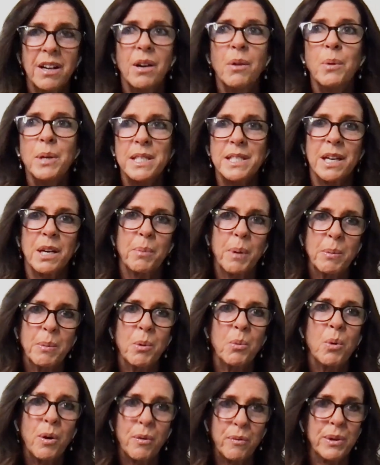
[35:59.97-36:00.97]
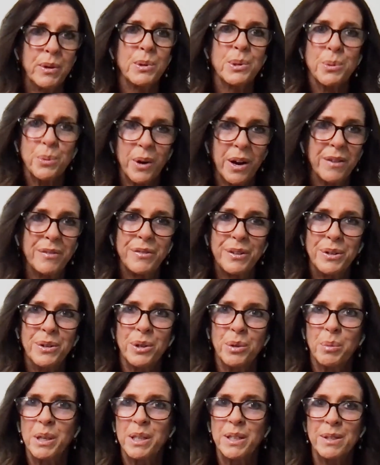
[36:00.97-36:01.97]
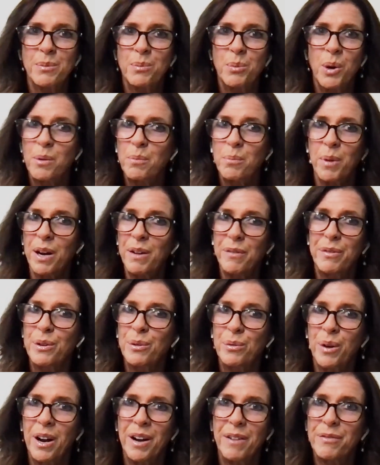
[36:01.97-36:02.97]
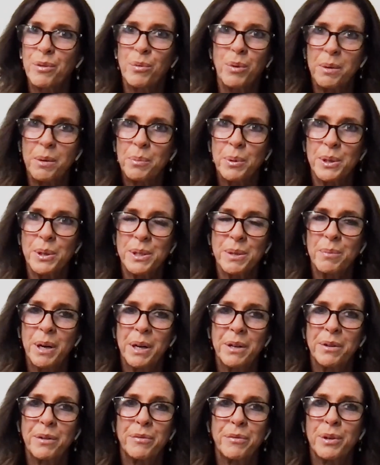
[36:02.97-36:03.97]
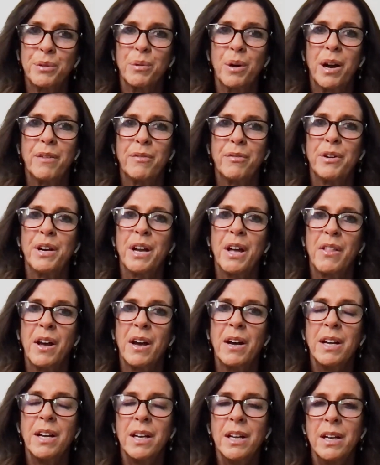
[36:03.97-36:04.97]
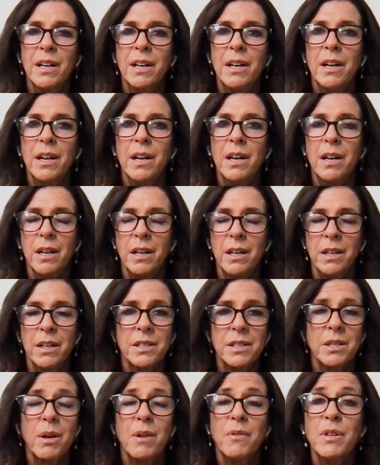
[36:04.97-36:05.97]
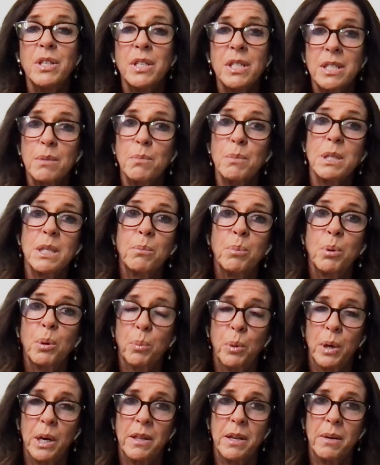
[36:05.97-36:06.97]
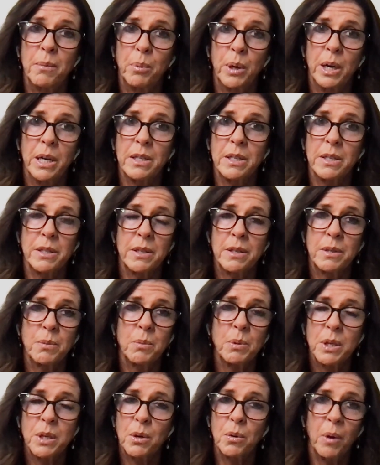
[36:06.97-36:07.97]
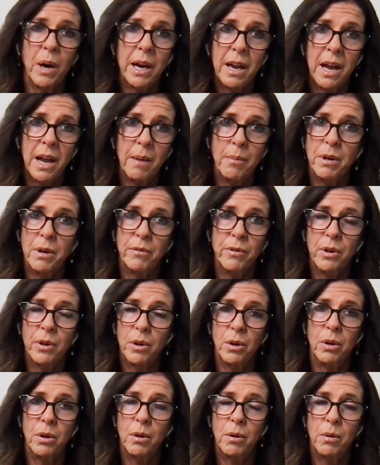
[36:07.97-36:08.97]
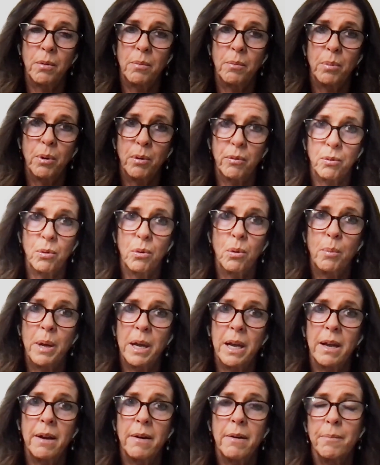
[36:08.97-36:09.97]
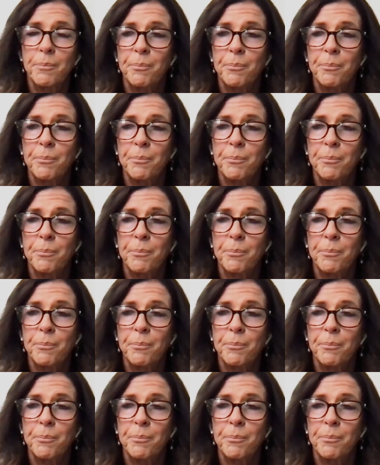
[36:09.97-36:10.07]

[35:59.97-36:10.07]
always say to people, what feels right for you? Because what might feel right for one person might not feel right for another. So even just some simple breathing practices was a great habit for her before bed.